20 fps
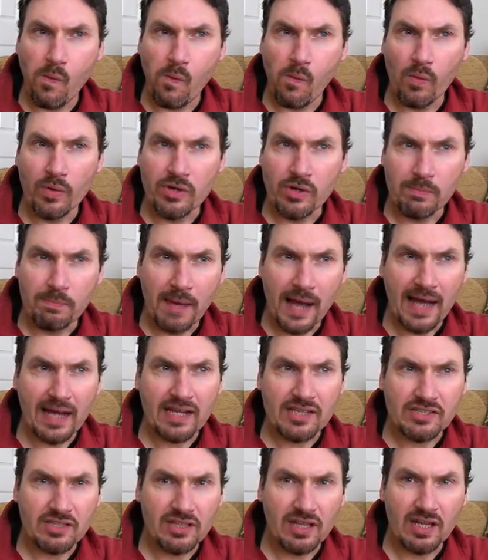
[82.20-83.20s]
when your back
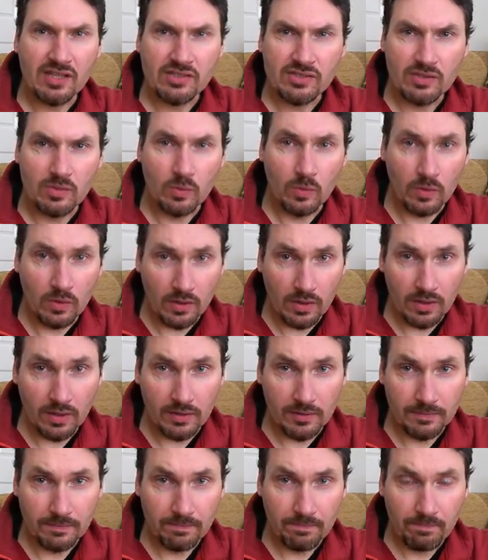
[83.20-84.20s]
is against the wall,
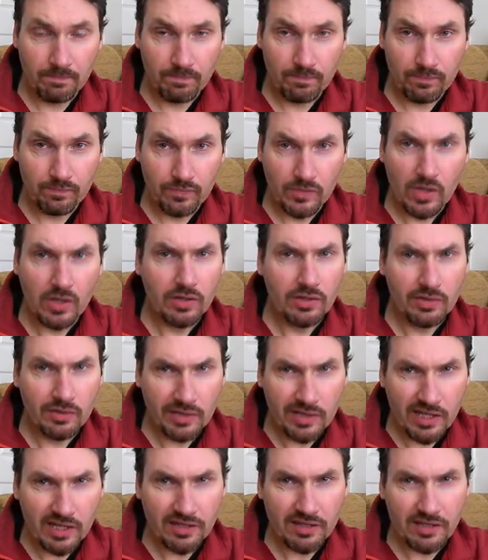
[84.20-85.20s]
your
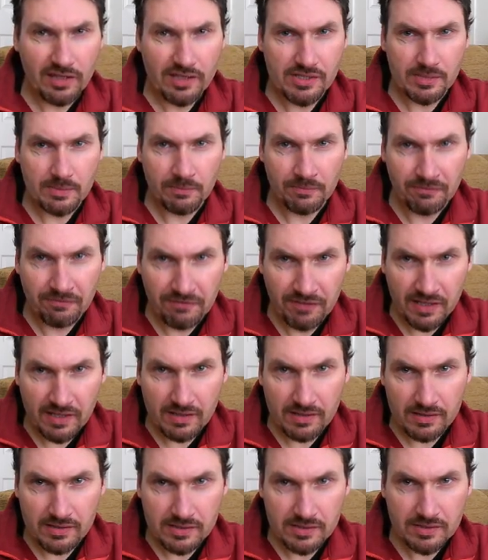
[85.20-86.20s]
atheism
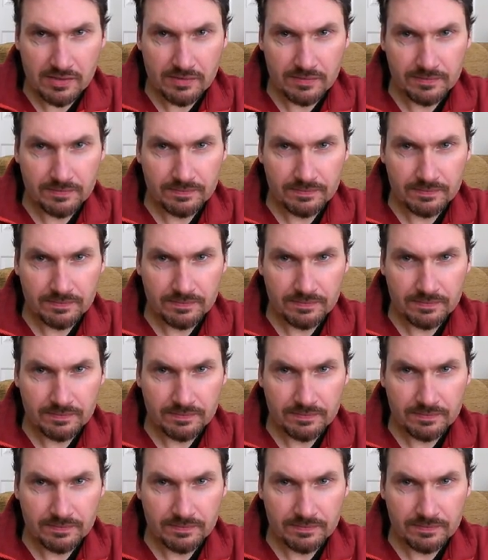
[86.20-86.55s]
fails.